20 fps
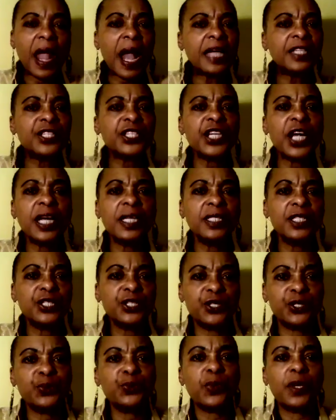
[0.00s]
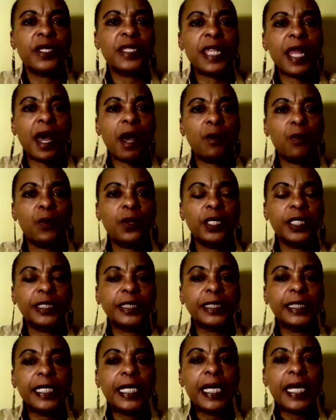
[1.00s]
I challenge you on that
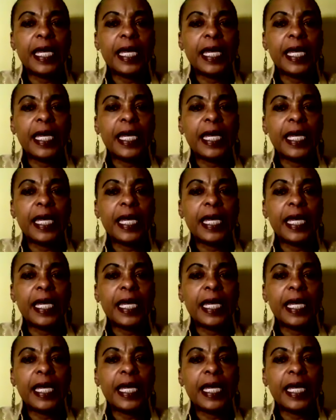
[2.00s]
one,